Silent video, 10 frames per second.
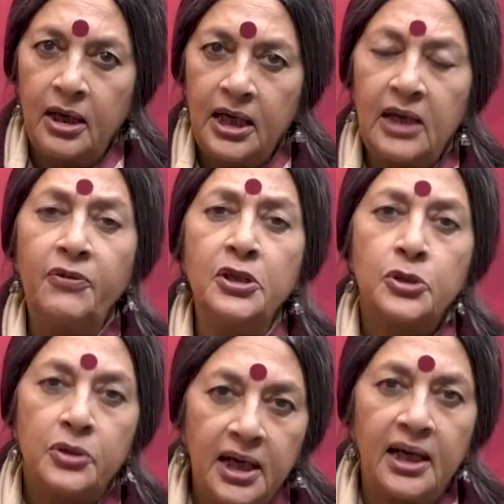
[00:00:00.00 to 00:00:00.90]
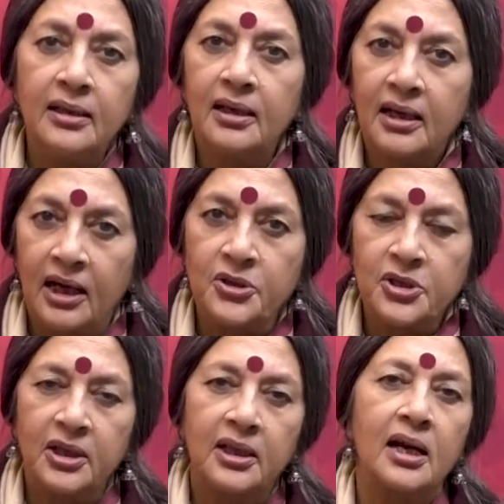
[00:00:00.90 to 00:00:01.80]
Even today in the
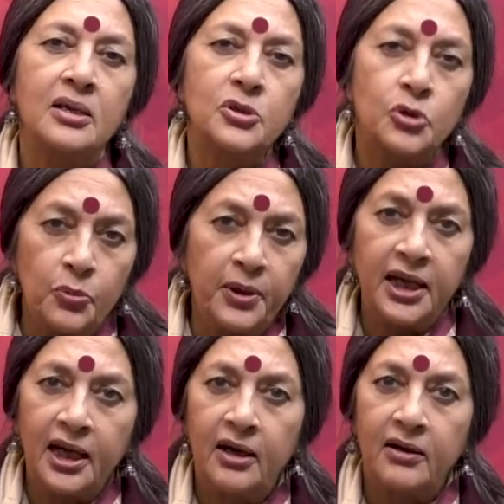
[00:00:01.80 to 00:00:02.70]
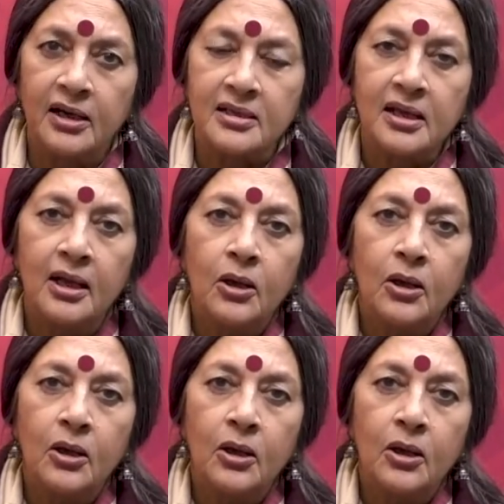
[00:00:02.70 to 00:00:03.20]
country, there are so many areas